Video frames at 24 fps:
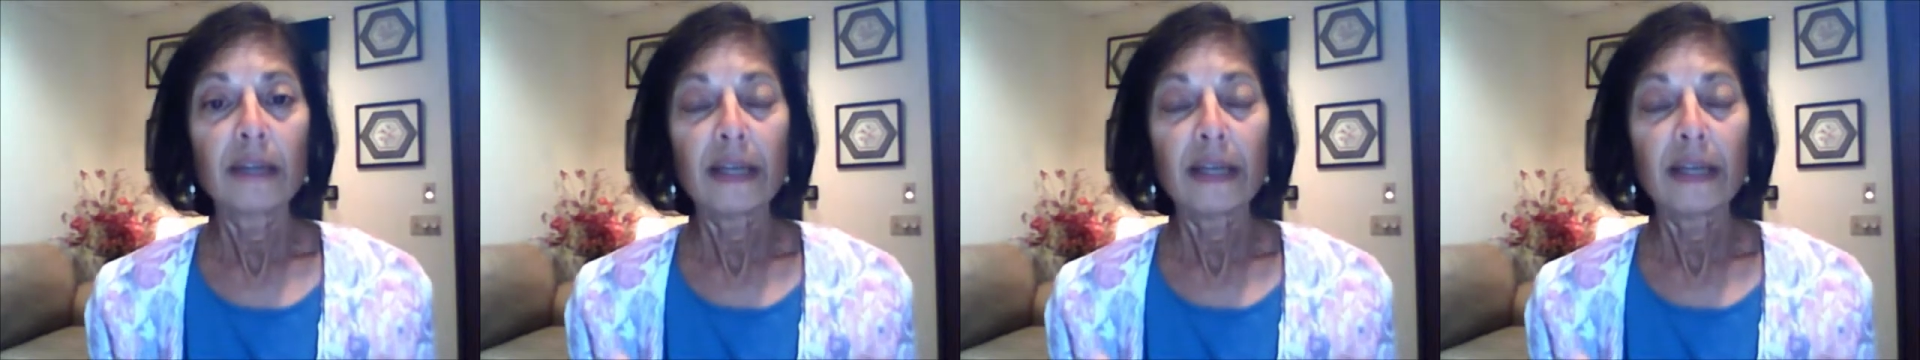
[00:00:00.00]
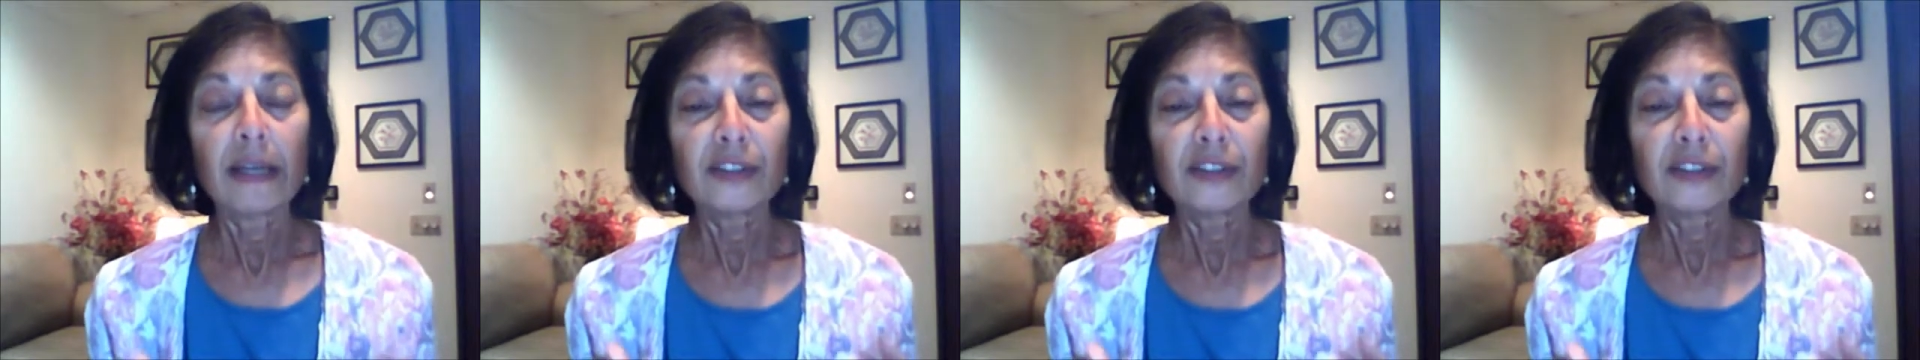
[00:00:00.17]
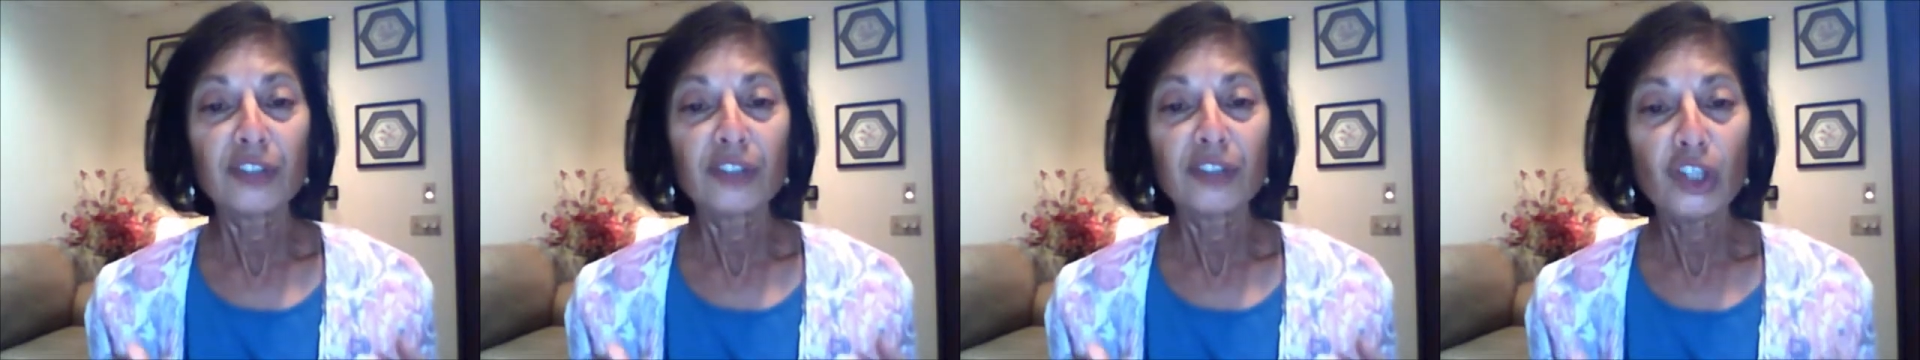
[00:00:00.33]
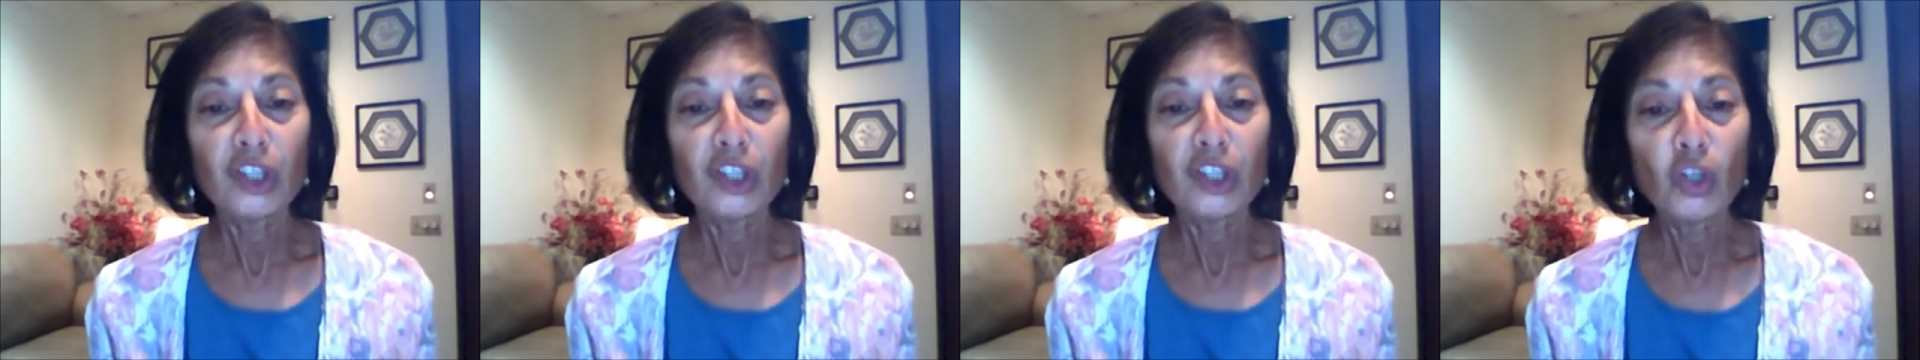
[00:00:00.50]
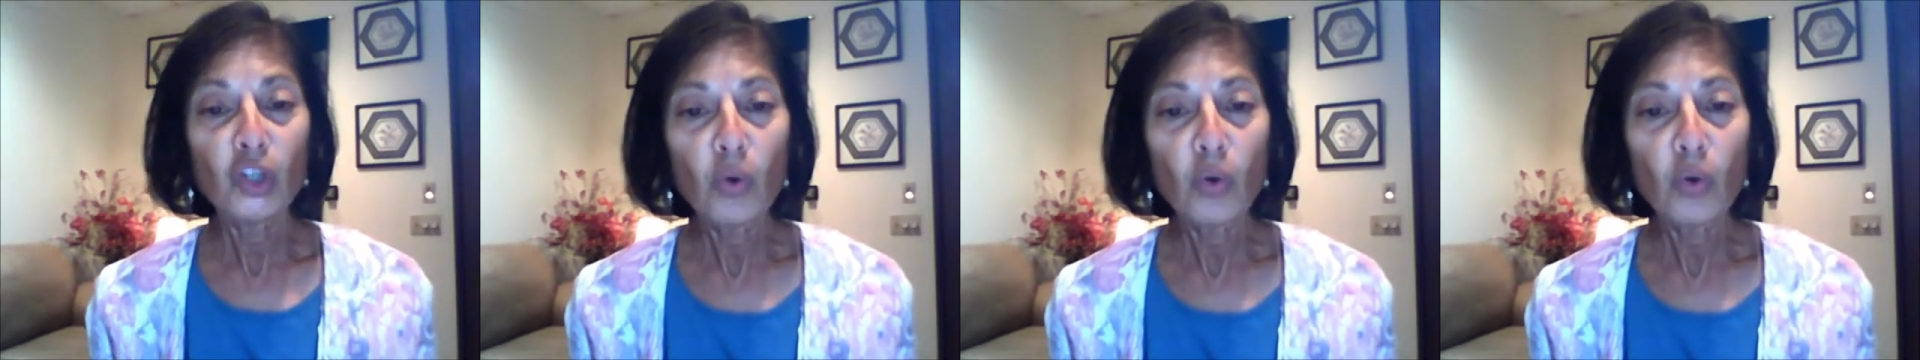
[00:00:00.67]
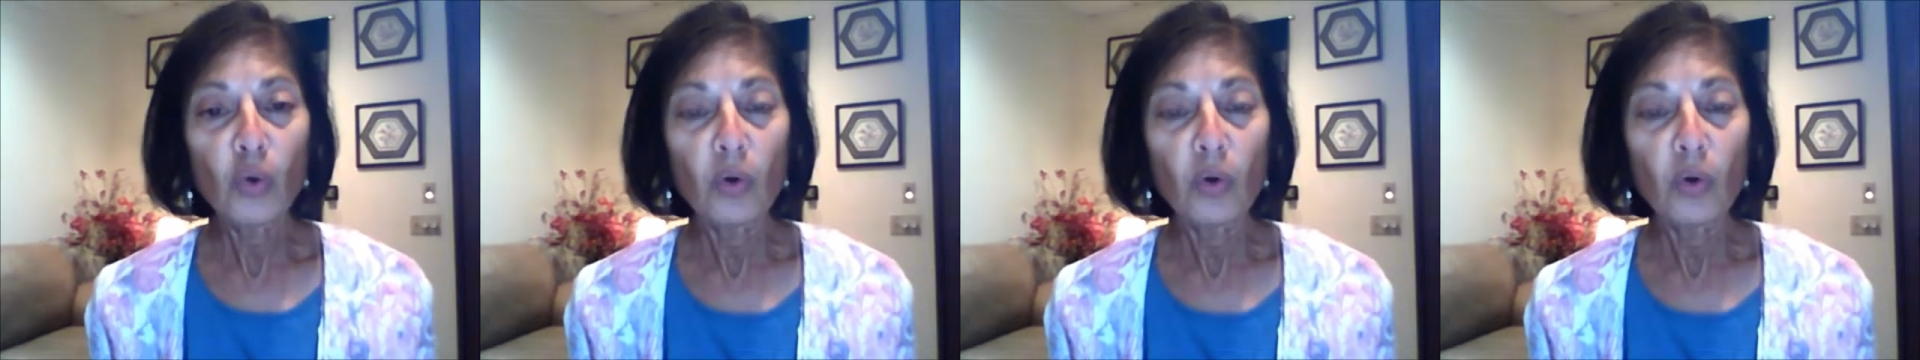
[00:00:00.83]
and
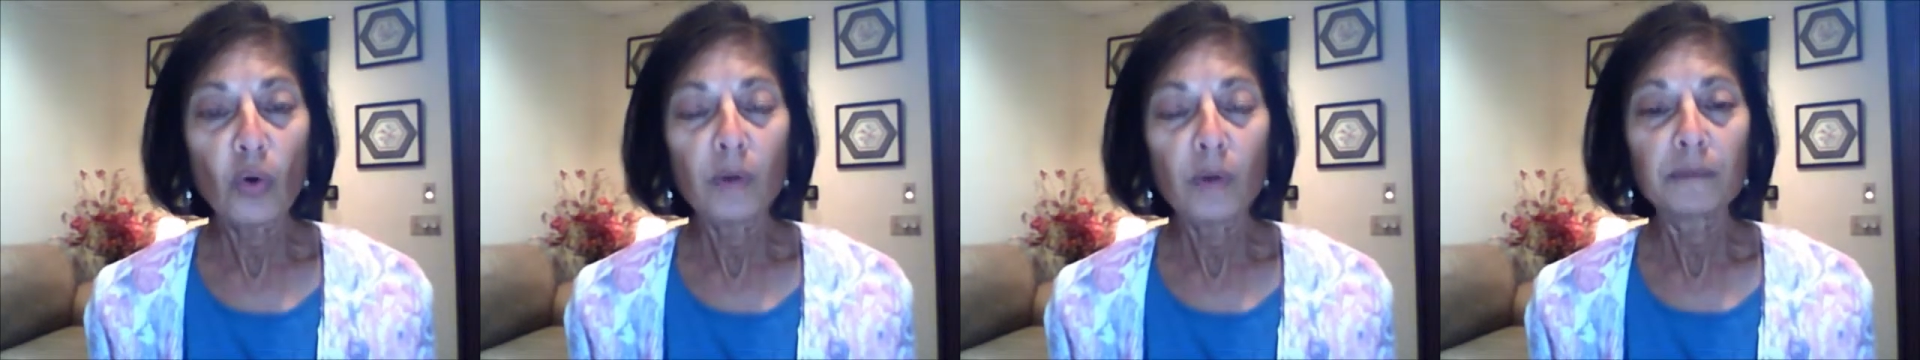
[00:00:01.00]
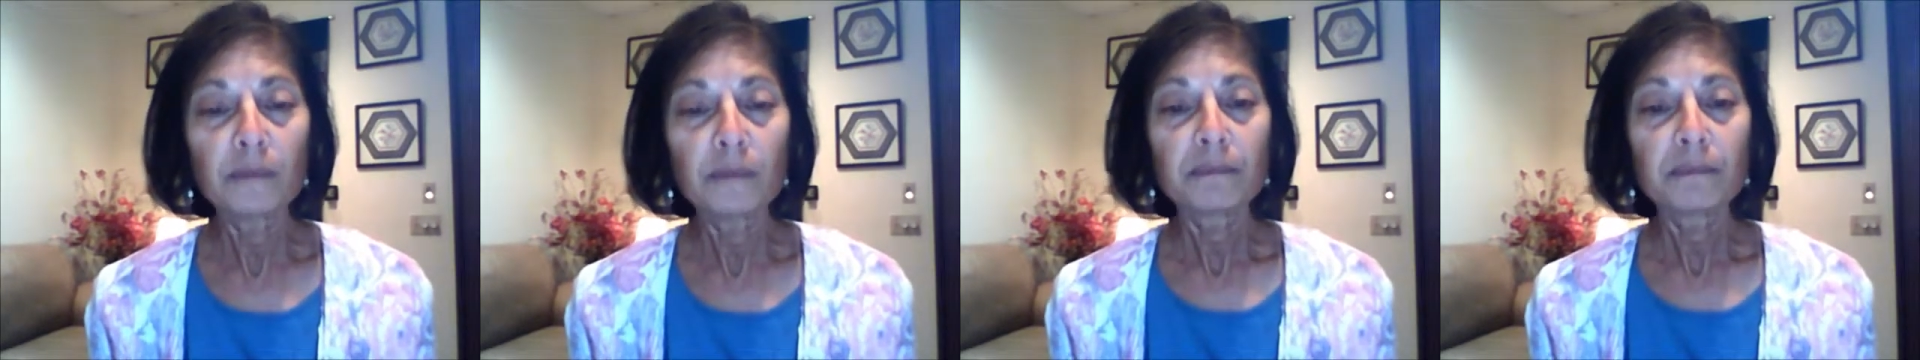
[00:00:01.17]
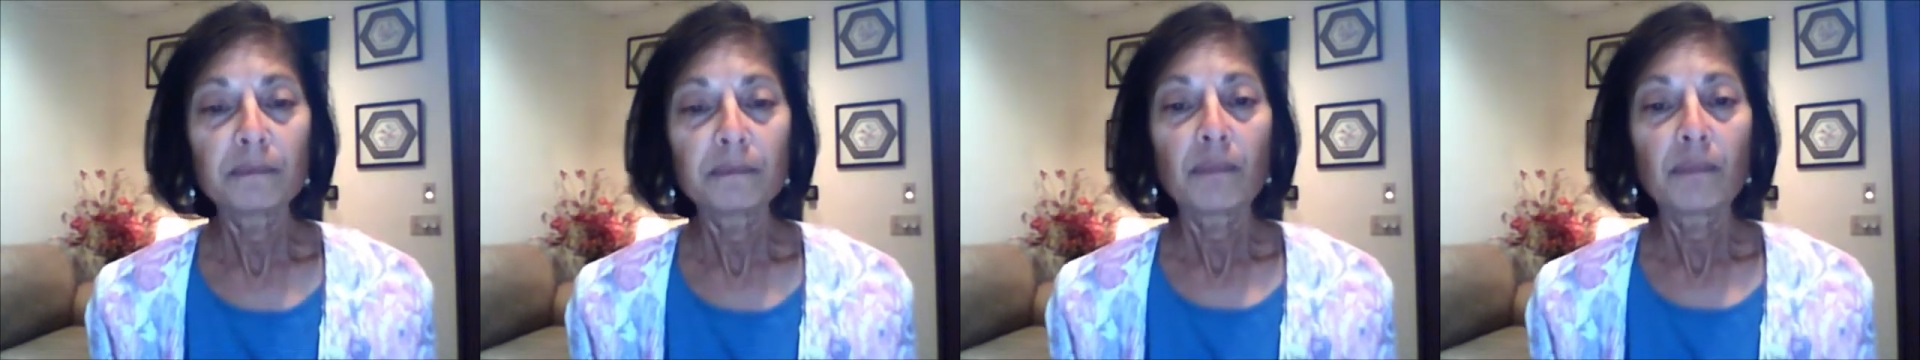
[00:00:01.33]
secure